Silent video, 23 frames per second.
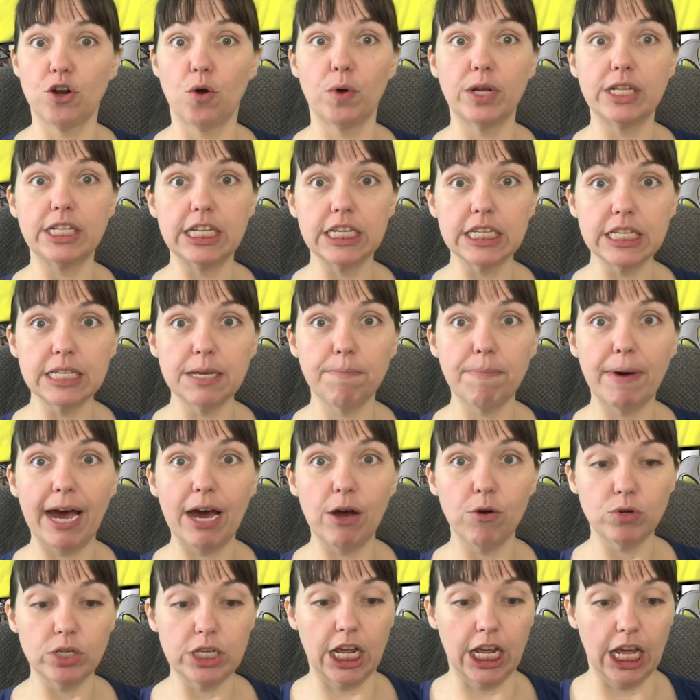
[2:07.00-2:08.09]
what this is
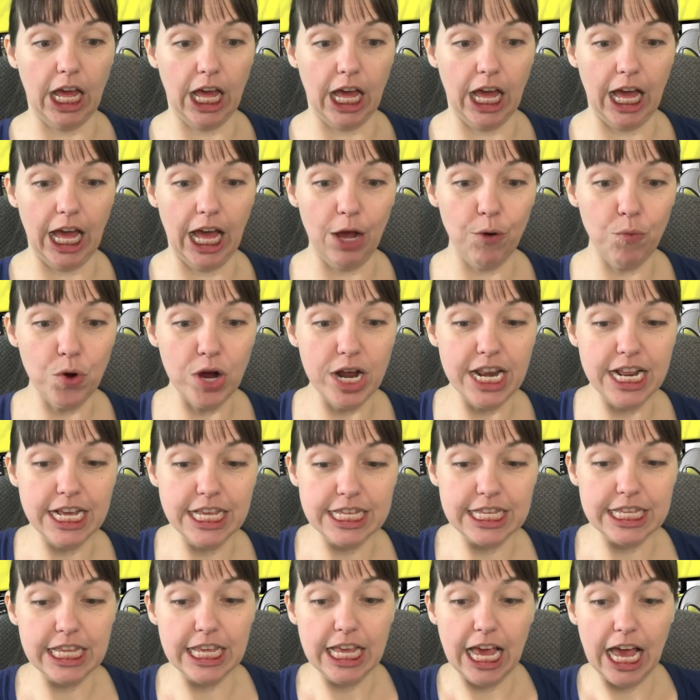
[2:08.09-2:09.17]
about. What is...
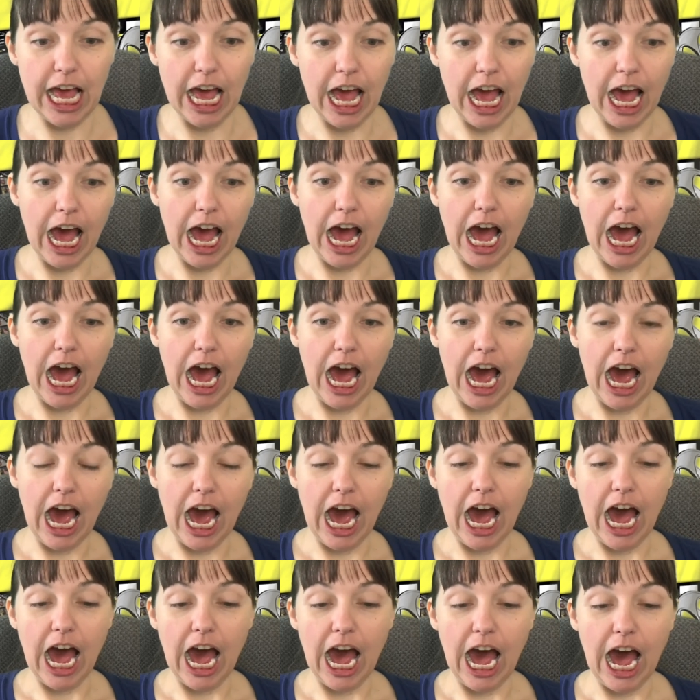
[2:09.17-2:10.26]

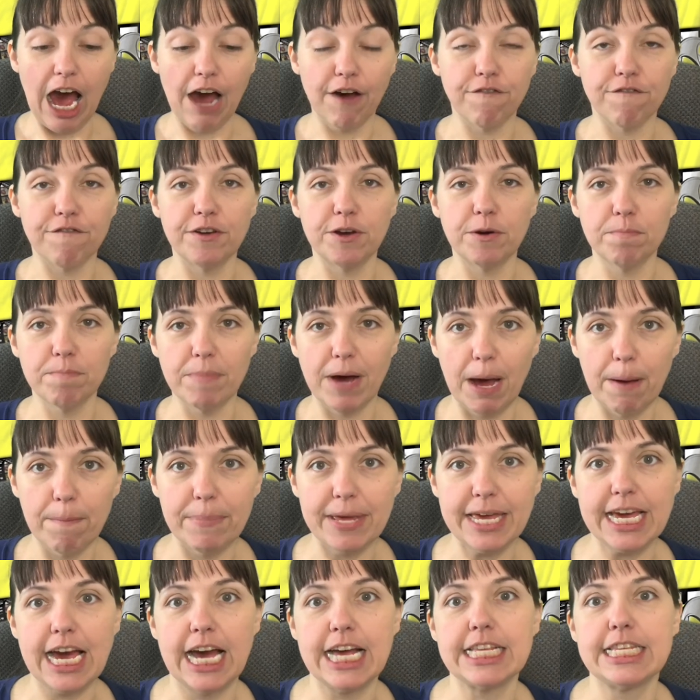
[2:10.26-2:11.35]
a film by
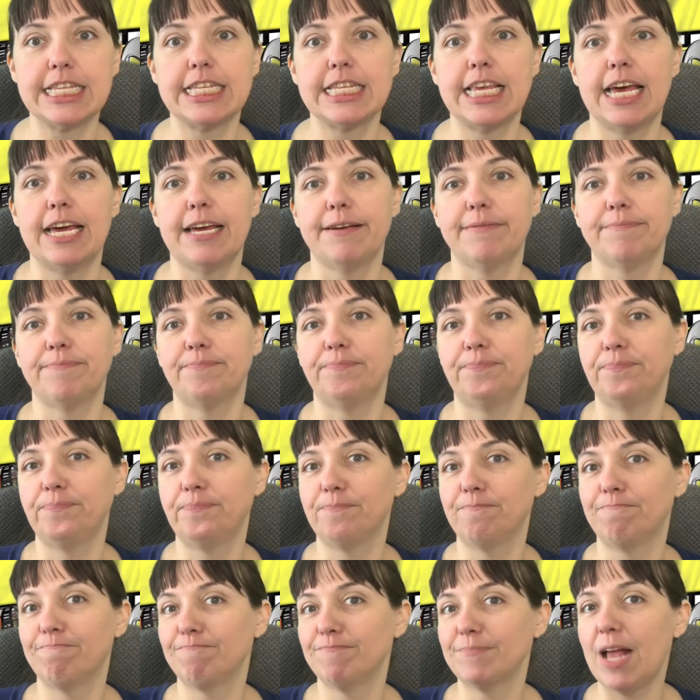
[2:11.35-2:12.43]
Beyoncé.
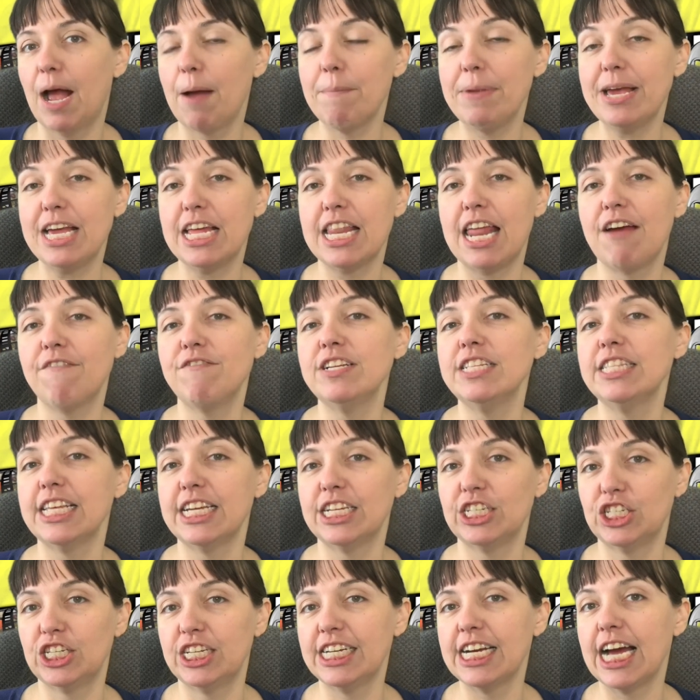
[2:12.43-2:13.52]
I mean, everything
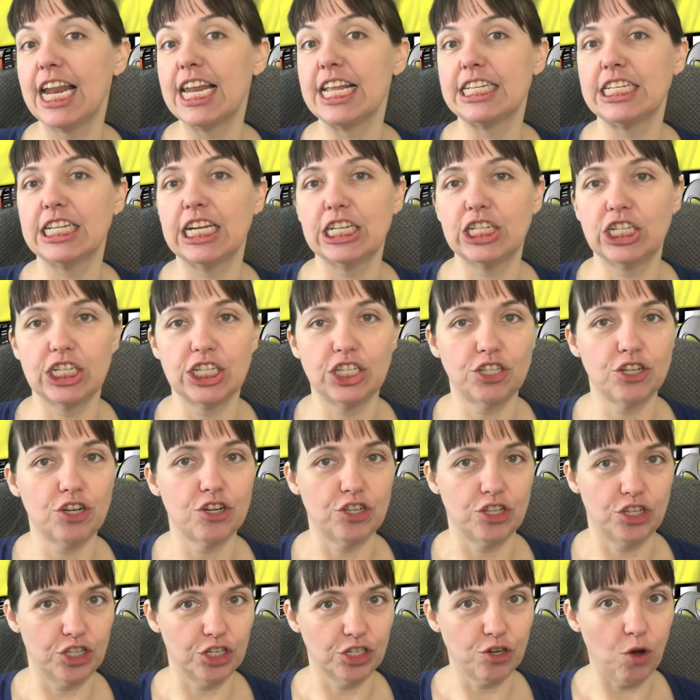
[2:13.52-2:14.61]
she kind of touches
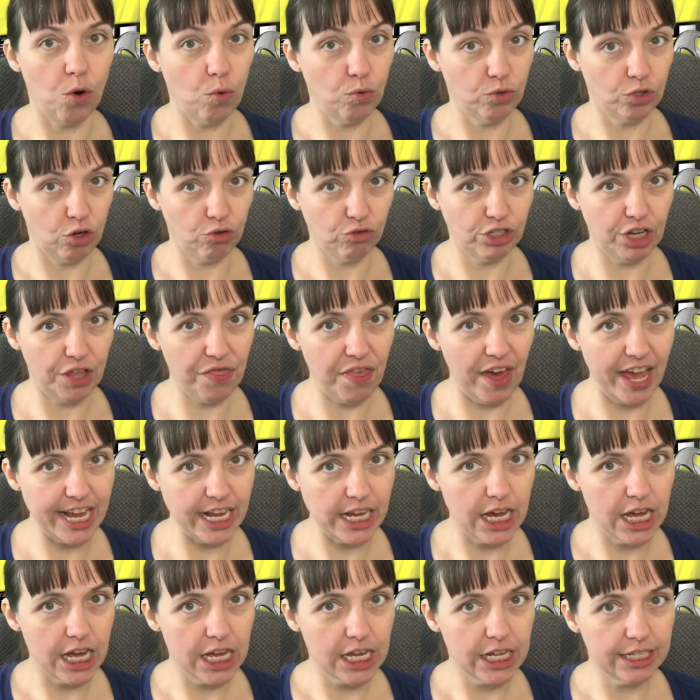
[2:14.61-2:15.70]
turns to gold, don't you
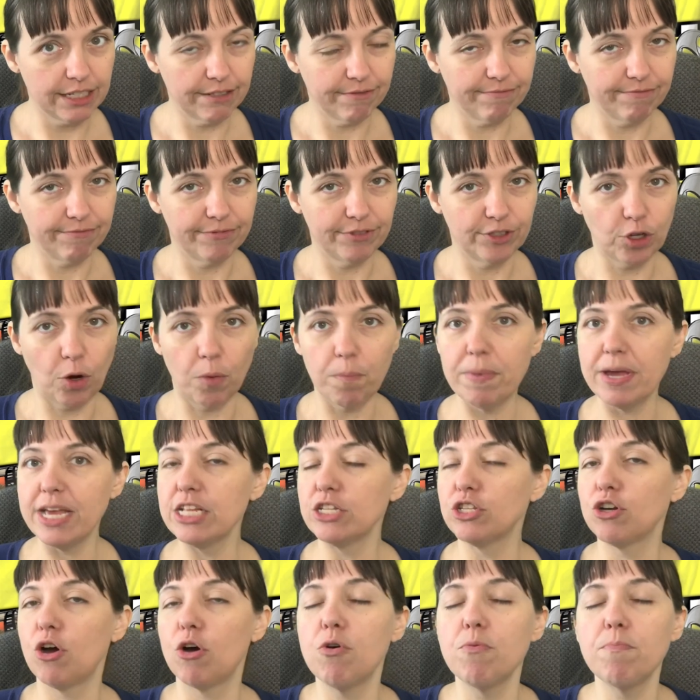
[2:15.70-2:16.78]
think? Don't be
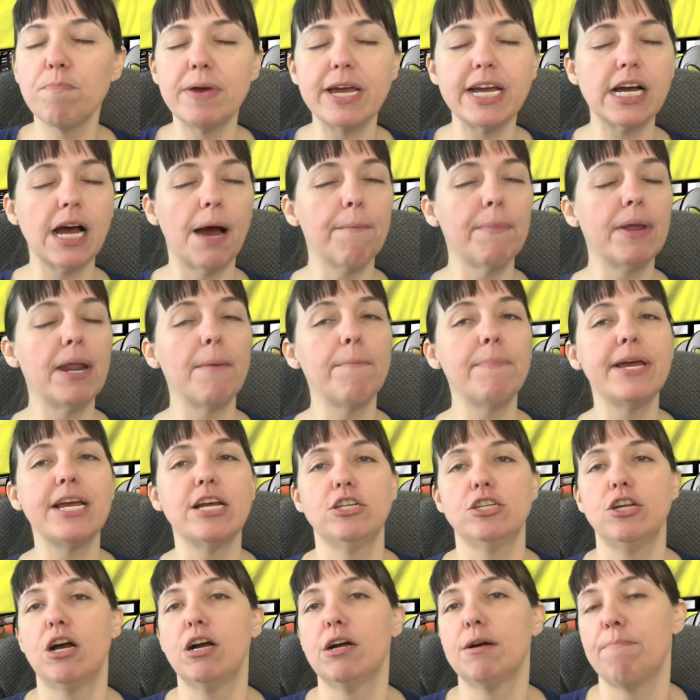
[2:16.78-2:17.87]
coming up here
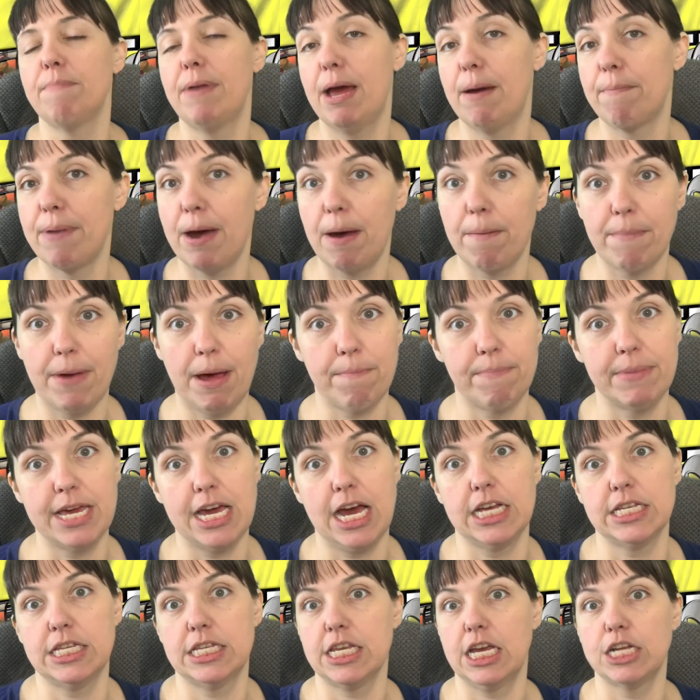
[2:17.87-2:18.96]
talking bad about my
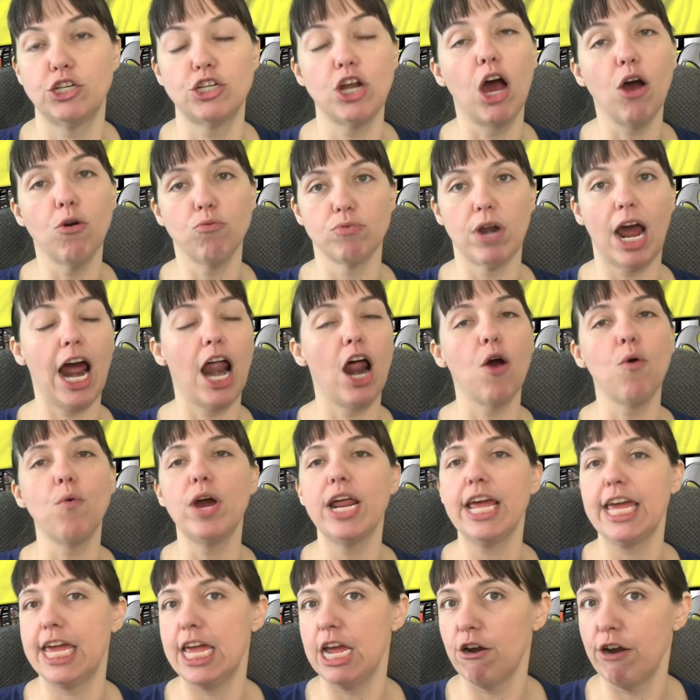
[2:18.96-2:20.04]
Beyoncé. Don't! I don't
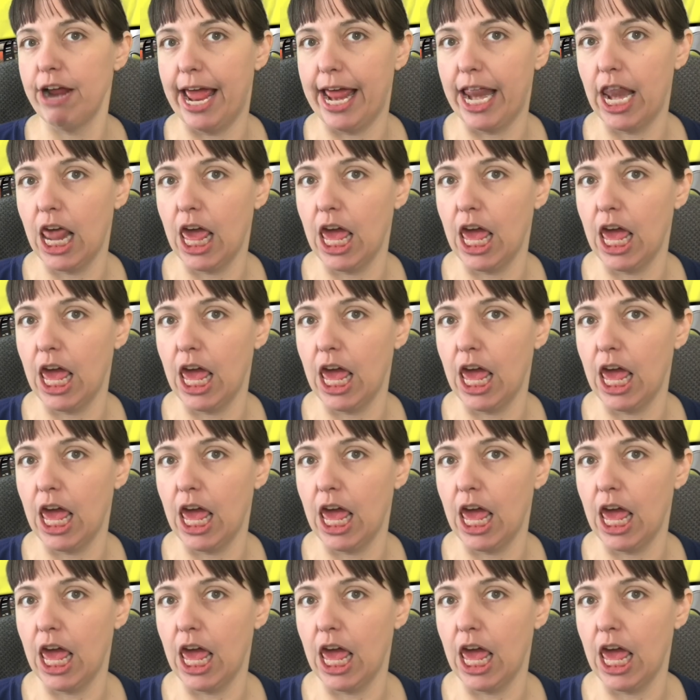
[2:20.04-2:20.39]
want to hear it.